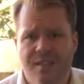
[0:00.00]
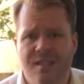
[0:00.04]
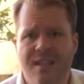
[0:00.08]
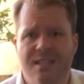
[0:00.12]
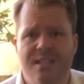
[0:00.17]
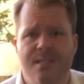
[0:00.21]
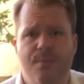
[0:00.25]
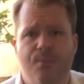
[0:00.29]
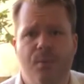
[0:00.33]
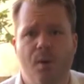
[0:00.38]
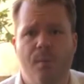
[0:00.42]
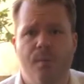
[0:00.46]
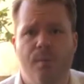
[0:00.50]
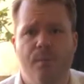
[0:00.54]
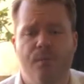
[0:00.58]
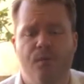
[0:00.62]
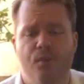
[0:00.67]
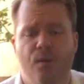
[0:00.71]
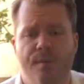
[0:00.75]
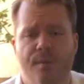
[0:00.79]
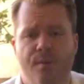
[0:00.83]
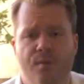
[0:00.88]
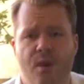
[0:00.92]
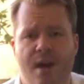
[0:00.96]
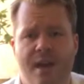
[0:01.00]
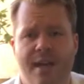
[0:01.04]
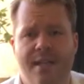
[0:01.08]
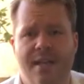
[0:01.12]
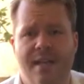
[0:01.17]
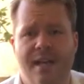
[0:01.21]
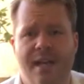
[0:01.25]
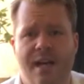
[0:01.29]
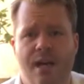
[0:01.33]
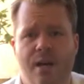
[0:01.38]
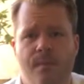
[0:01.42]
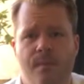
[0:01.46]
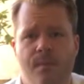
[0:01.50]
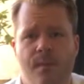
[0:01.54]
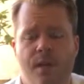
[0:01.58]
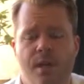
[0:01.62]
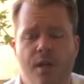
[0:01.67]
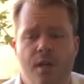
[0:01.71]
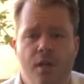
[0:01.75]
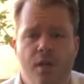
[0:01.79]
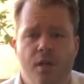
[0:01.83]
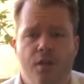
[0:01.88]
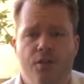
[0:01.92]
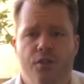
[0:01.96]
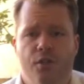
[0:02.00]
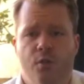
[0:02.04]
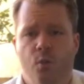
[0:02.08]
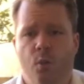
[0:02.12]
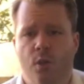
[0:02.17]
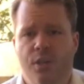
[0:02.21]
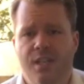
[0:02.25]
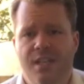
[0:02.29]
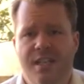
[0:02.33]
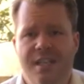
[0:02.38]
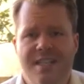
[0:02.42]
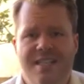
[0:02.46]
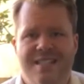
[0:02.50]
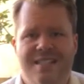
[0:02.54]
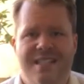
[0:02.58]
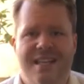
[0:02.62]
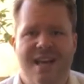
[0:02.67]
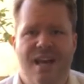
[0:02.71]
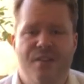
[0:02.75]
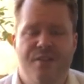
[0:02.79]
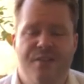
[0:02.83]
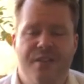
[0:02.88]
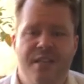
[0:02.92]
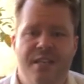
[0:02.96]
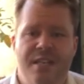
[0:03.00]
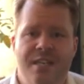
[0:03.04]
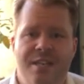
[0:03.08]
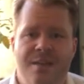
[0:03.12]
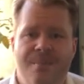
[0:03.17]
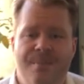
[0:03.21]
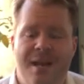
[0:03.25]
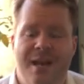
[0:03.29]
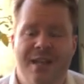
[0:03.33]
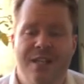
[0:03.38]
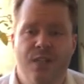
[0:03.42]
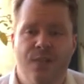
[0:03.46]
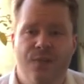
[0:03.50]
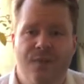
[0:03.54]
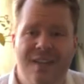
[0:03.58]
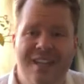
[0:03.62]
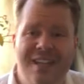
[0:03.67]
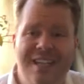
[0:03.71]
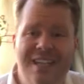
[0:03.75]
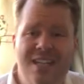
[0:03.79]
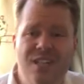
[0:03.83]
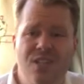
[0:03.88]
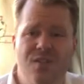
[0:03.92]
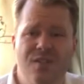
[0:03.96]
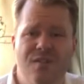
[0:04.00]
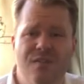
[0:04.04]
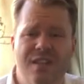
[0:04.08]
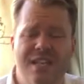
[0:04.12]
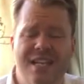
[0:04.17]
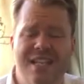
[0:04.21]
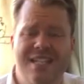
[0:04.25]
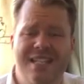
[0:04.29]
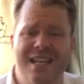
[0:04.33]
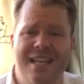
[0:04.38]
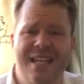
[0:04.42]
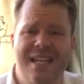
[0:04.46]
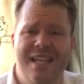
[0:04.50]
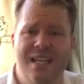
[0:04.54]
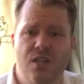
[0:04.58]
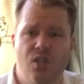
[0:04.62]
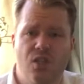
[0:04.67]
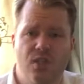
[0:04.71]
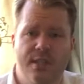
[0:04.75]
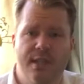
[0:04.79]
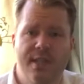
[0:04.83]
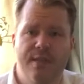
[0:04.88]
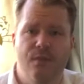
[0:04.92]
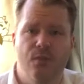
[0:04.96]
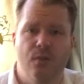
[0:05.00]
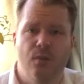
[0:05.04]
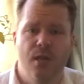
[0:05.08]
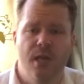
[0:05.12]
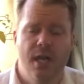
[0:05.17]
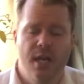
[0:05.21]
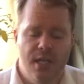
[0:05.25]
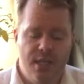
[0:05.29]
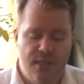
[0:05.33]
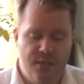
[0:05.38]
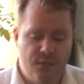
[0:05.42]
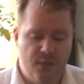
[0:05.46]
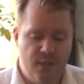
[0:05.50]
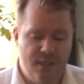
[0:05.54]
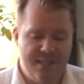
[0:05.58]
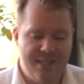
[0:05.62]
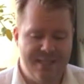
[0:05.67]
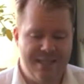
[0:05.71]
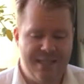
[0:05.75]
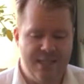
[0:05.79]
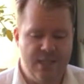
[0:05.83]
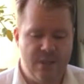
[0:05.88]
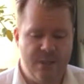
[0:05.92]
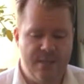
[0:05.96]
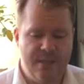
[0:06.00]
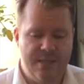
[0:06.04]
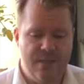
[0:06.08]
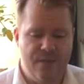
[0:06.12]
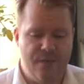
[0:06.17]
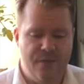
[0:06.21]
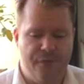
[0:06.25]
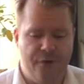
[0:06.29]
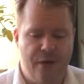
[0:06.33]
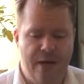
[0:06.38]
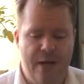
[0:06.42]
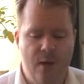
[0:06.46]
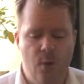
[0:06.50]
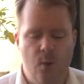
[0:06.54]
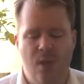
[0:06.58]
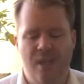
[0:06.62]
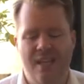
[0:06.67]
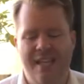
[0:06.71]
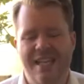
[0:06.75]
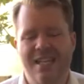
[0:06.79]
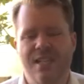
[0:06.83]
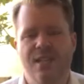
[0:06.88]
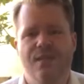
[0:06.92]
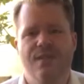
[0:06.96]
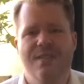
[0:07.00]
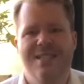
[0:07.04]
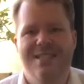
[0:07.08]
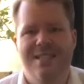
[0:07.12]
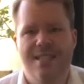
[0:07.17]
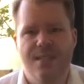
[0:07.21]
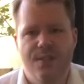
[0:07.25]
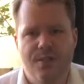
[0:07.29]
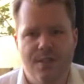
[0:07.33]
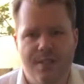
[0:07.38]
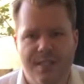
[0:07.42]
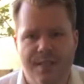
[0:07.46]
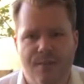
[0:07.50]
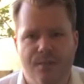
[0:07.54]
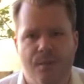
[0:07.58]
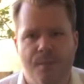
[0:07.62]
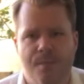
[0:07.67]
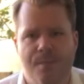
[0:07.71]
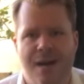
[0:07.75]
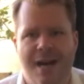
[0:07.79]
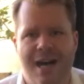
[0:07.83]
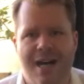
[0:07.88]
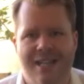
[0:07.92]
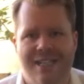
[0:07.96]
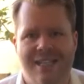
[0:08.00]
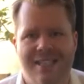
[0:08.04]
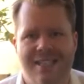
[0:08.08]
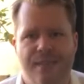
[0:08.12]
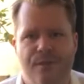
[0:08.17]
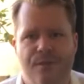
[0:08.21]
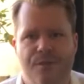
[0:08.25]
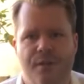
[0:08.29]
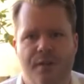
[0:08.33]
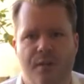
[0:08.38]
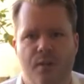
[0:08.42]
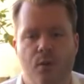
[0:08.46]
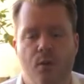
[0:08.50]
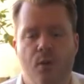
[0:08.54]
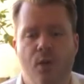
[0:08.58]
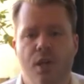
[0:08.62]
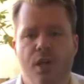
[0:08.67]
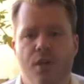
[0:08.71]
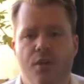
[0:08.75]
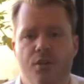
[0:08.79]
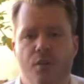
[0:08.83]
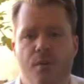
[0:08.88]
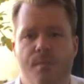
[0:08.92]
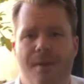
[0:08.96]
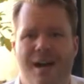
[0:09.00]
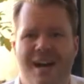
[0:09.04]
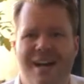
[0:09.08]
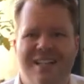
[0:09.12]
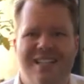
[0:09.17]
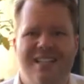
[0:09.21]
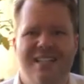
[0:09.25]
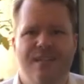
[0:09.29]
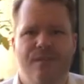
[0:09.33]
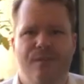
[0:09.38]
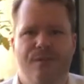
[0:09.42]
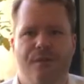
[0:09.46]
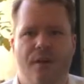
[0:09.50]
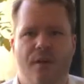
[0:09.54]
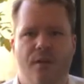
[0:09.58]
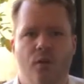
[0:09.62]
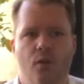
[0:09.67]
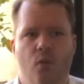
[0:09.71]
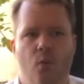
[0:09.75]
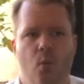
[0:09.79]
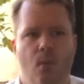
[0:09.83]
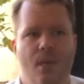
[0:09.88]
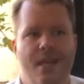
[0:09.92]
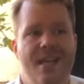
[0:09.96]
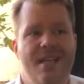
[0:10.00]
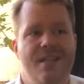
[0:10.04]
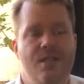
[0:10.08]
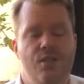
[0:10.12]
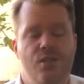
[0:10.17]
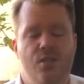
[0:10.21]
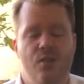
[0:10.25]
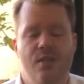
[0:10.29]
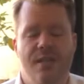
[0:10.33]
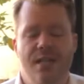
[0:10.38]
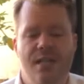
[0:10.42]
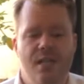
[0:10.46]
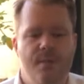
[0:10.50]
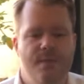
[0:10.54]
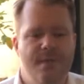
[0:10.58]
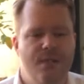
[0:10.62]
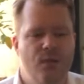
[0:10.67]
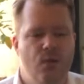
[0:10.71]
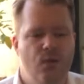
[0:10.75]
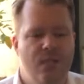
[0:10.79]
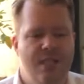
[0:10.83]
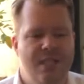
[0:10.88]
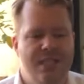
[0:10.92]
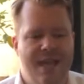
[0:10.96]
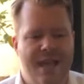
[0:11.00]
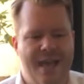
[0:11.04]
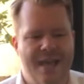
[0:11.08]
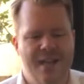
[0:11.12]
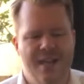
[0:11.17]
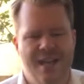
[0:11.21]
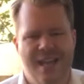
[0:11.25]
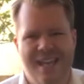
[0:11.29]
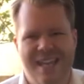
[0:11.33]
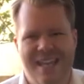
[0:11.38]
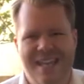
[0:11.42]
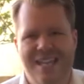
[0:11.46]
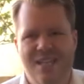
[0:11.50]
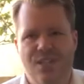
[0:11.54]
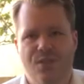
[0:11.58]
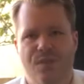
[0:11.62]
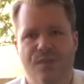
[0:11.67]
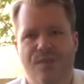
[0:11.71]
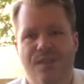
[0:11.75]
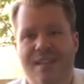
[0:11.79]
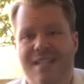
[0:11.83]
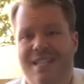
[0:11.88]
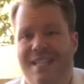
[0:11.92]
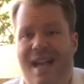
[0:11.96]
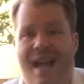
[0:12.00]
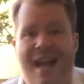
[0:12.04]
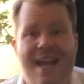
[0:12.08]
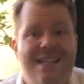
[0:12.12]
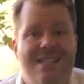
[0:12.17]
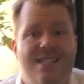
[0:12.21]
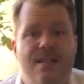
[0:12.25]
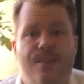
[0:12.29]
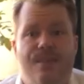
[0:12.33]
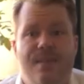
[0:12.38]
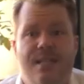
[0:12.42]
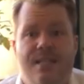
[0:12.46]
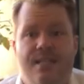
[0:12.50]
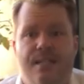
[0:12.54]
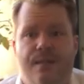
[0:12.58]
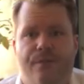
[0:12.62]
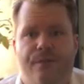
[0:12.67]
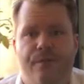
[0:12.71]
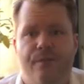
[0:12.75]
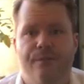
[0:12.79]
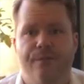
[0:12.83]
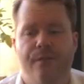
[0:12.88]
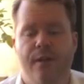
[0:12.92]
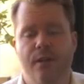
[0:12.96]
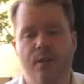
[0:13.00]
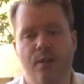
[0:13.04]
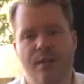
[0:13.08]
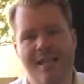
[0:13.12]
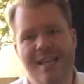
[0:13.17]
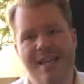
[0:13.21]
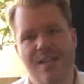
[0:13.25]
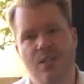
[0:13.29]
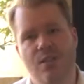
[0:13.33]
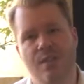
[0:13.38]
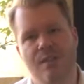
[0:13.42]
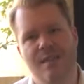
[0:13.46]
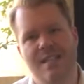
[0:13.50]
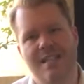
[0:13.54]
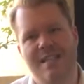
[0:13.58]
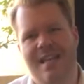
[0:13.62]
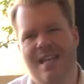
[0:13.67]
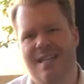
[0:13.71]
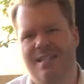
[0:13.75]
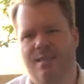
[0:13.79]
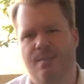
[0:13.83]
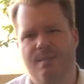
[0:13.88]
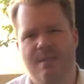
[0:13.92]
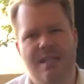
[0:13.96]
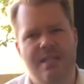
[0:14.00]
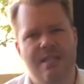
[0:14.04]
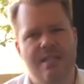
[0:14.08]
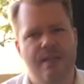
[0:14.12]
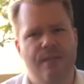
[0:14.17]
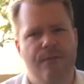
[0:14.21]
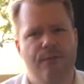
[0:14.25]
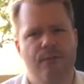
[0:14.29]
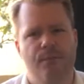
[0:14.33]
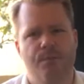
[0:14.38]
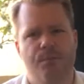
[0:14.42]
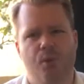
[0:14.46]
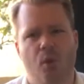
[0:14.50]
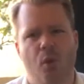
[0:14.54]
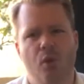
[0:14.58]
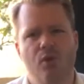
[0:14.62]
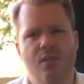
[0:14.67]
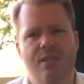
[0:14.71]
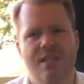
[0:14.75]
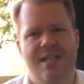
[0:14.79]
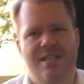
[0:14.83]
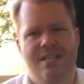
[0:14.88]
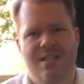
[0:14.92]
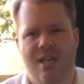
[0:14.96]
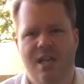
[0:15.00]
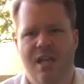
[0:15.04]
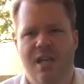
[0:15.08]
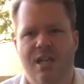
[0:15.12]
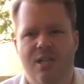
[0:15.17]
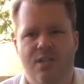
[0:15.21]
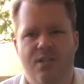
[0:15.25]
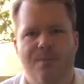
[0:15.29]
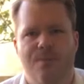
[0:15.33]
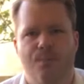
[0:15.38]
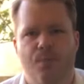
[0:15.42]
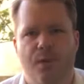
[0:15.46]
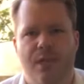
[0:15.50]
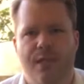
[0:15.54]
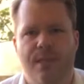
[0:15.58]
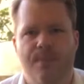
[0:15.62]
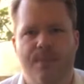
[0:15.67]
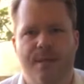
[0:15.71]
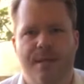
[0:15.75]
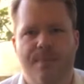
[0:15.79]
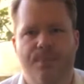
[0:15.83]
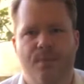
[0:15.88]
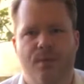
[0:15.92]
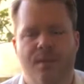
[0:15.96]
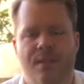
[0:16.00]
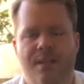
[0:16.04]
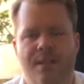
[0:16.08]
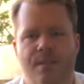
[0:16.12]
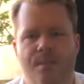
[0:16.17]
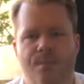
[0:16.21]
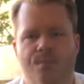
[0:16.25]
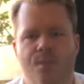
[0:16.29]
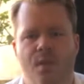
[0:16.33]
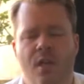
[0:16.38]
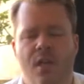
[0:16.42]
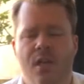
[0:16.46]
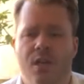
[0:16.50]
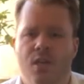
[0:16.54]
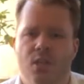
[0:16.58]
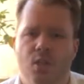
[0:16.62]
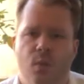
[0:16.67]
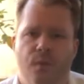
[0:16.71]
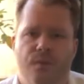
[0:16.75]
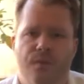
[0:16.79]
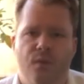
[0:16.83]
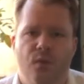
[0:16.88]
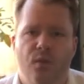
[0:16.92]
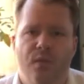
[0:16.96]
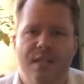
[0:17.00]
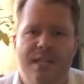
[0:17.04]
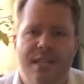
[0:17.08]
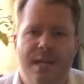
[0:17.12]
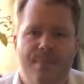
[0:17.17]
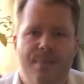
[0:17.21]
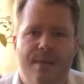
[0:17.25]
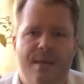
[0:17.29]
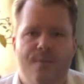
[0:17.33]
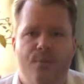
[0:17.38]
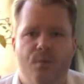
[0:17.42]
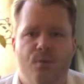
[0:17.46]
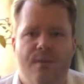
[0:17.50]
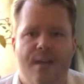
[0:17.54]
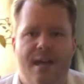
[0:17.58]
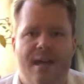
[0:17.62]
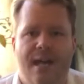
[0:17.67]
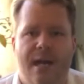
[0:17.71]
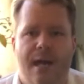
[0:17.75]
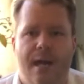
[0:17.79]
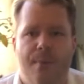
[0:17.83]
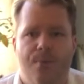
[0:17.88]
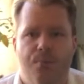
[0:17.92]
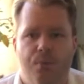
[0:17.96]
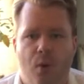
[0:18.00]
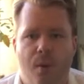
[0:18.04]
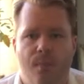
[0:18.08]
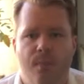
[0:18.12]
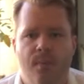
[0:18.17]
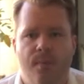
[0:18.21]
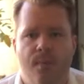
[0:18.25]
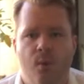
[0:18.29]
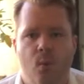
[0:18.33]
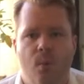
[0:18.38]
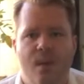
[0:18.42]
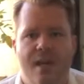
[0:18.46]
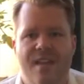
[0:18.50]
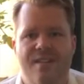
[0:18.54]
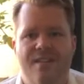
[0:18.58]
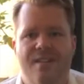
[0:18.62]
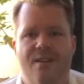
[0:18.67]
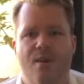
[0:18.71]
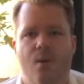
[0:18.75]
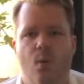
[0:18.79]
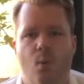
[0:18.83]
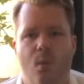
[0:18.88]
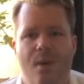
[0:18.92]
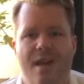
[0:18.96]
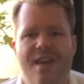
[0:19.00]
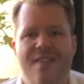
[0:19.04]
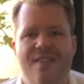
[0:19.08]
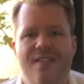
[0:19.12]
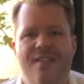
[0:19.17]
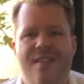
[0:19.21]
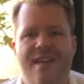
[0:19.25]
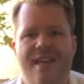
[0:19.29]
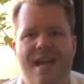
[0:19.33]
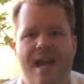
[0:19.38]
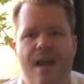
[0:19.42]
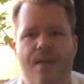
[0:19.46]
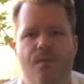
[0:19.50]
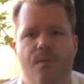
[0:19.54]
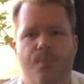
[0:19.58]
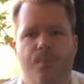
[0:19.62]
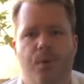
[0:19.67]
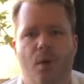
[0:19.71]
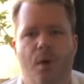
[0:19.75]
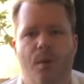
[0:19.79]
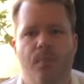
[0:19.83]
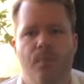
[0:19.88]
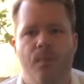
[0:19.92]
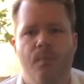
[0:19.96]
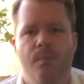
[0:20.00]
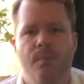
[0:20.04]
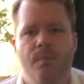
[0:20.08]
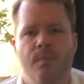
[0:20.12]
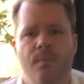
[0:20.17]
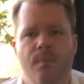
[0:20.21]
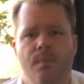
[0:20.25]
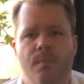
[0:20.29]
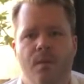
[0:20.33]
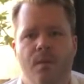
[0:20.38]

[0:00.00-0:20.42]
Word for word: That's a problem for me right now. So what you need to start thinking about is, for each of these at each level, you've got to start to identify, well, each of these is a different marketing funnel. So marketing funnel awareness, you need to be looking at each of these has to be a different funnel. Each of these has to be a different process to bring people in. So if you're looking at people that are problem aware, they're aware that they have a problem,